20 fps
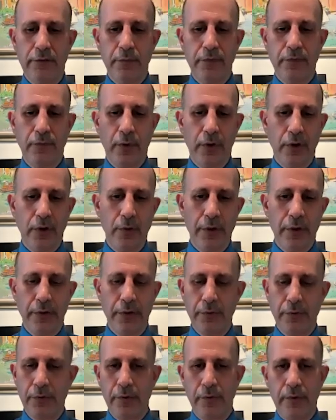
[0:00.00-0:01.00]
before going
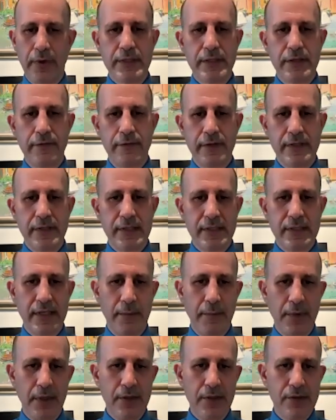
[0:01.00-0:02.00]
through the rest of the
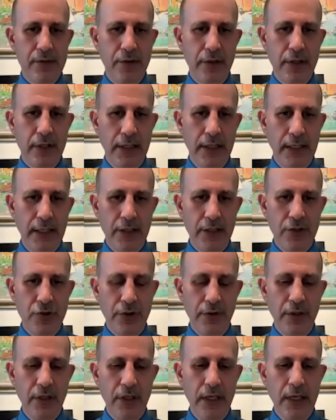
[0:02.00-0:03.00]
systemic circulation.